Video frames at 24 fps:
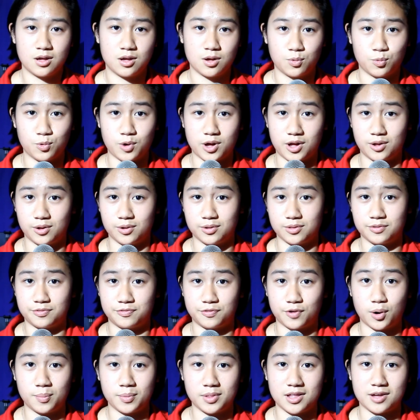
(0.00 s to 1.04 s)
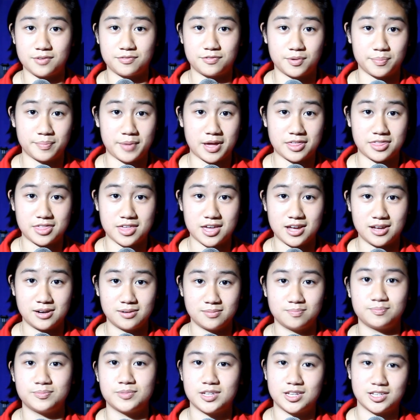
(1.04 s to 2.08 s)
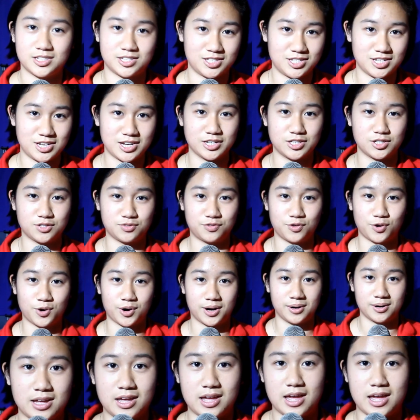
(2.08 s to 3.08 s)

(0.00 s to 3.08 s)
Well, the formula for methane is CH4,